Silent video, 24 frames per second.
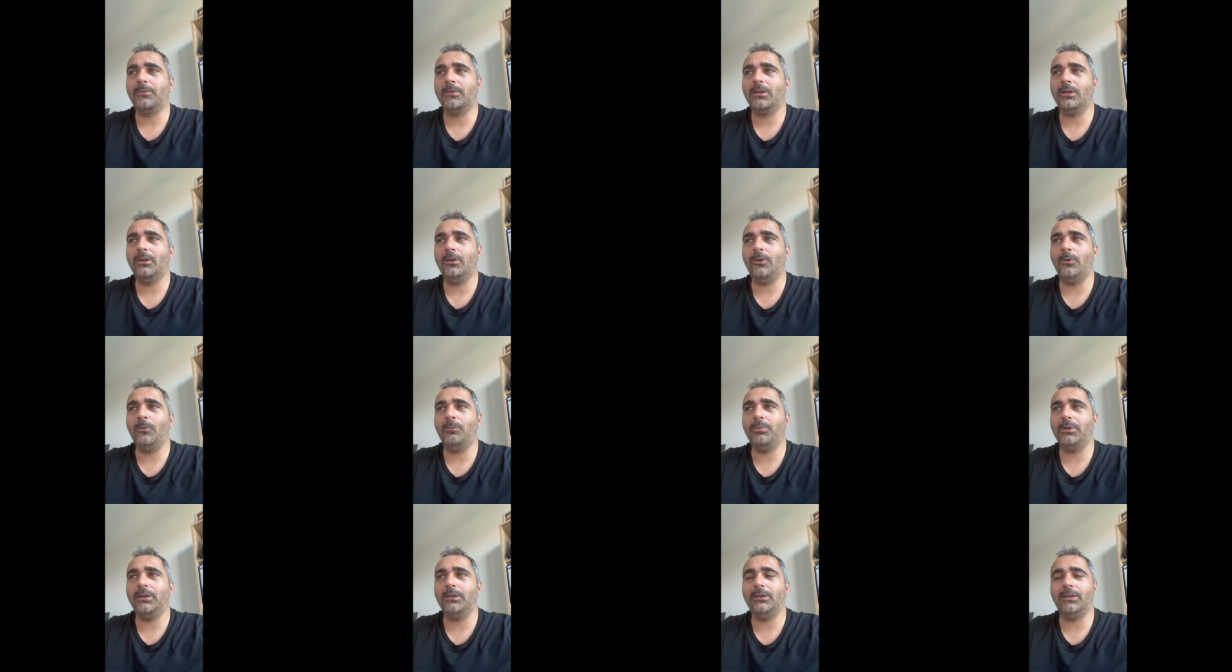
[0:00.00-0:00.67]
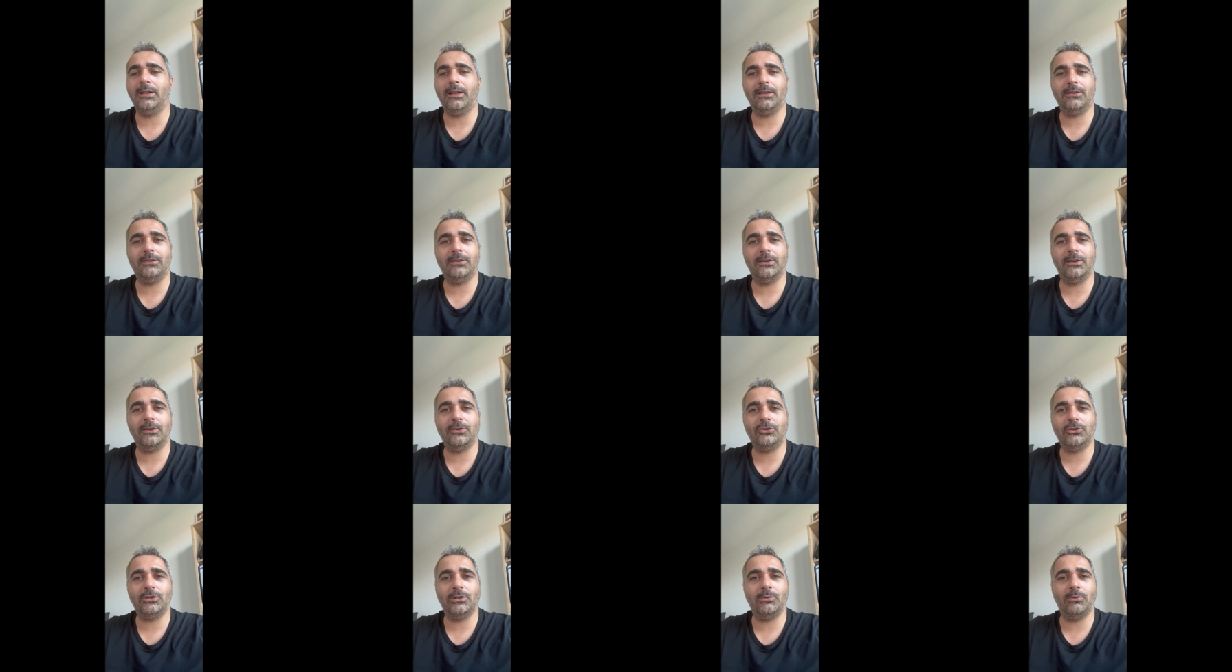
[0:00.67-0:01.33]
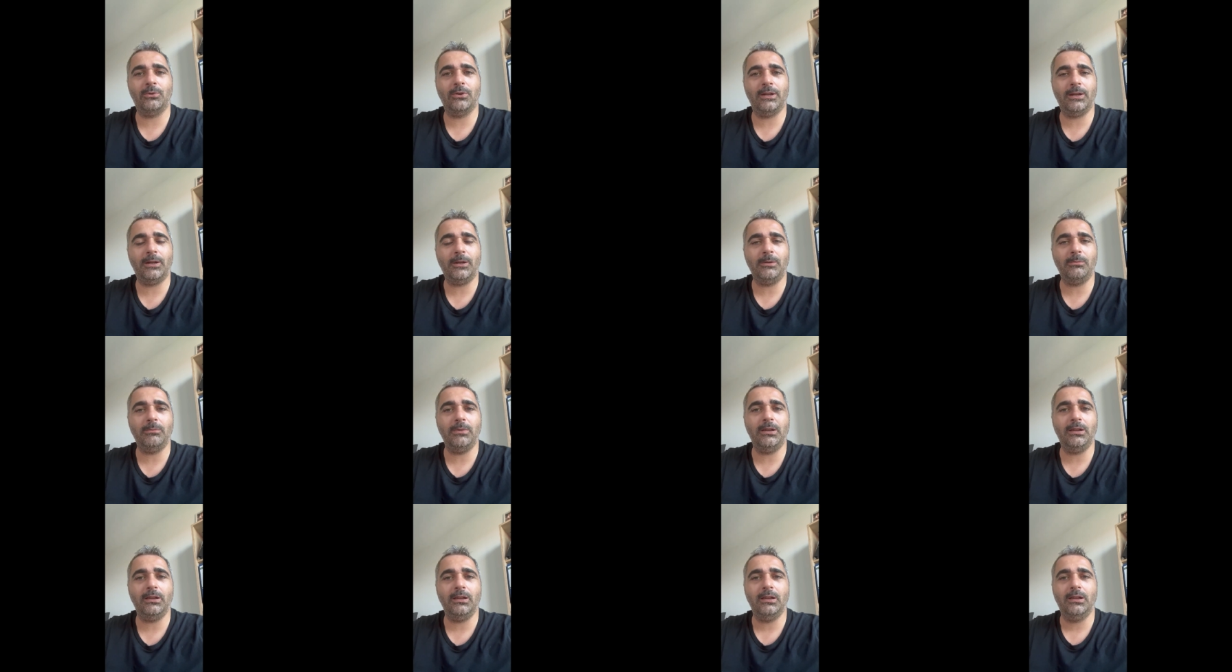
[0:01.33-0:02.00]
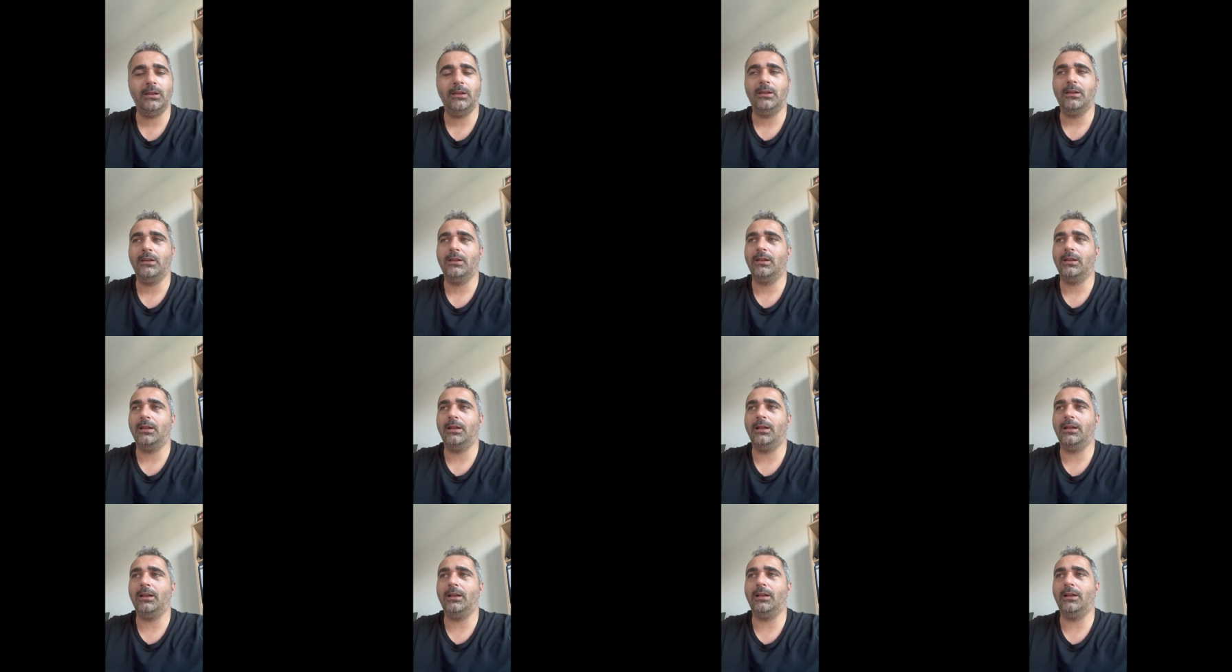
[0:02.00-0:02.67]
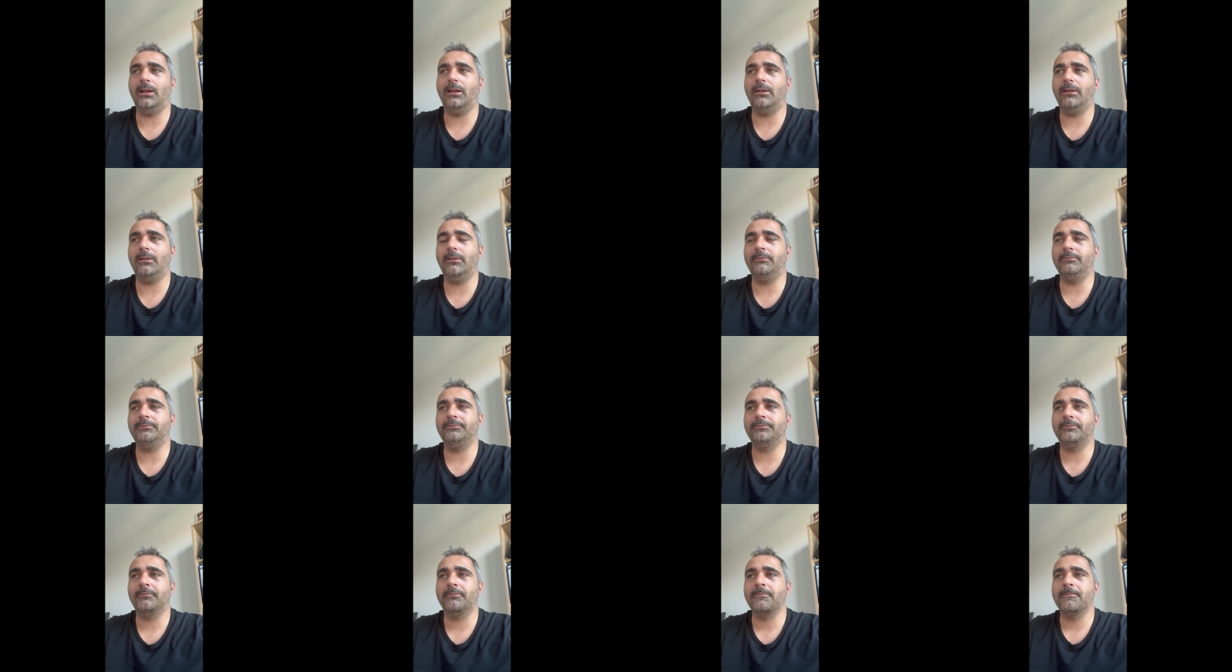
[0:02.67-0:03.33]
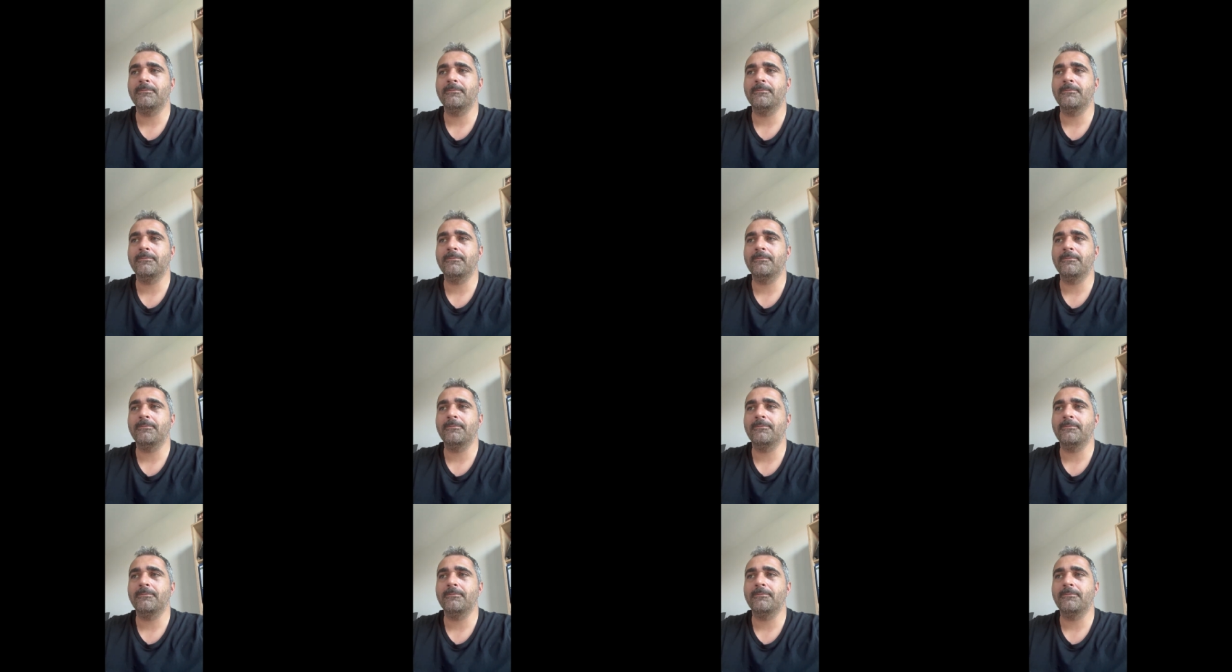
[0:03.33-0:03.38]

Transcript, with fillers: hoping that uh, she will hear me. Um,